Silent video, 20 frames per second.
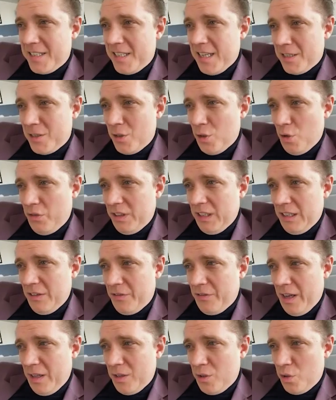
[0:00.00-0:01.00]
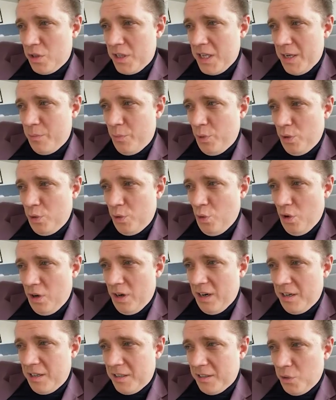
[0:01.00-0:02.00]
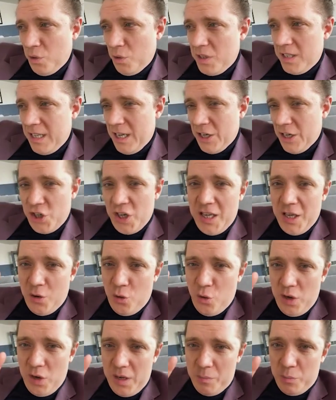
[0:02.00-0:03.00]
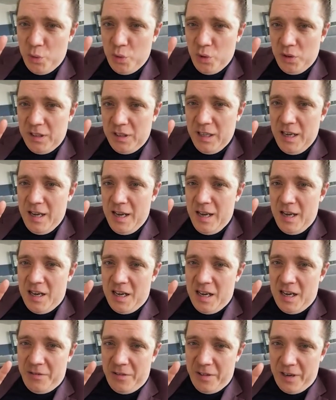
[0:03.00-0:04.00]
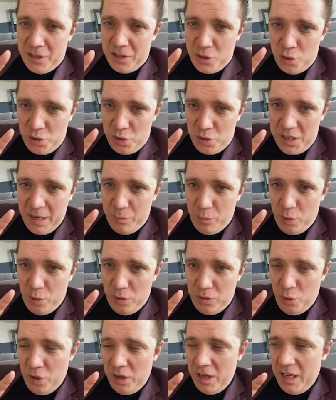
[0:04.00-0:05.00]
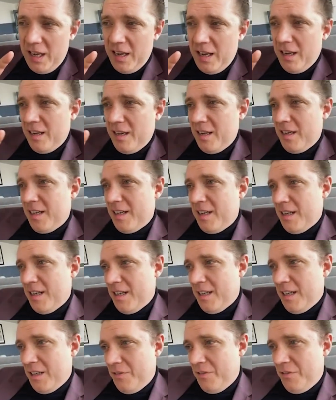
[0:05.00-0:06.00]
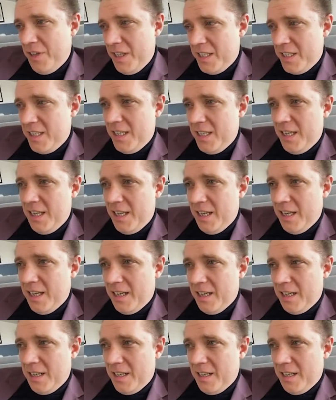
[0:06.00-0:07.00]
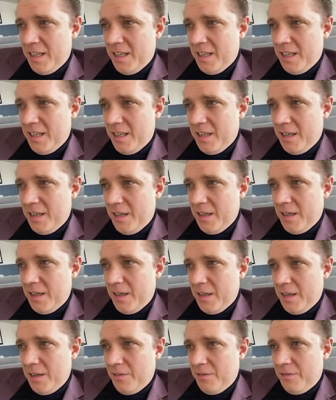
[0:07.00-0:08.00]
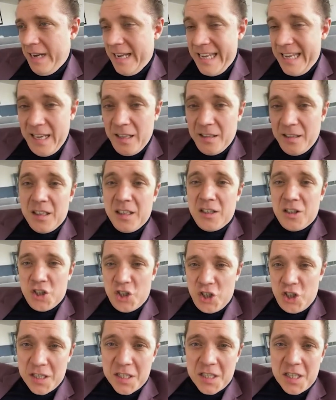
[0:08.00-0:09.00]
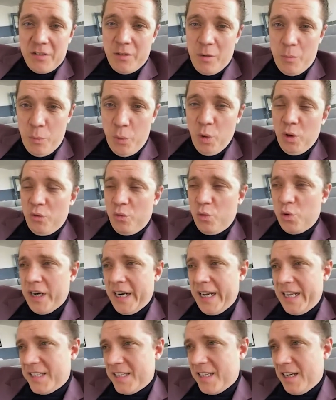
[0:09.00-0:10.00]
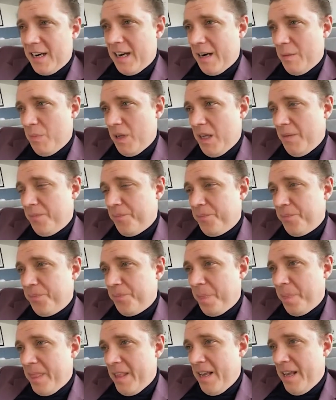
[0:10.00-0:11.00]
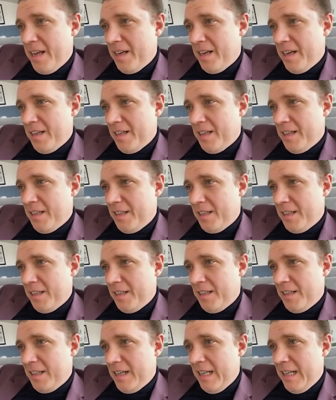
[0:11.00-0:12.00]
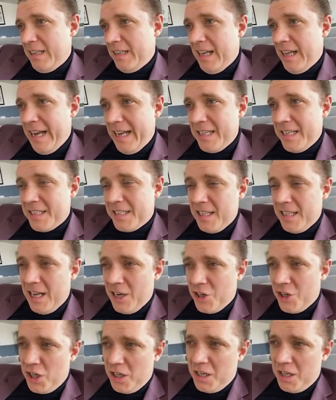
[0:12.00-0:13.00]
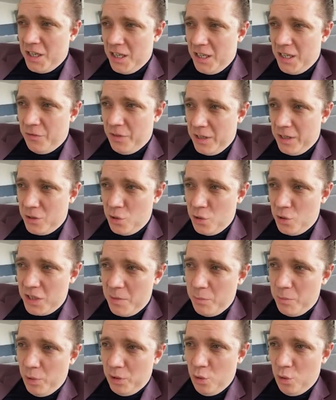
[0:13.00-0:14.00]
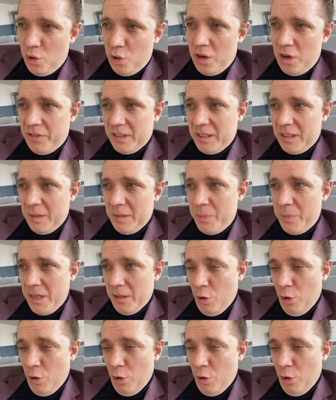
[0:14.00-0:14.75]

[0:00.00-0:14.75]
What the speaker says: based on French bulldogs, and this is our hero's inspiration. And we create them in the style of female military officers of Ukrainian army. And one of our French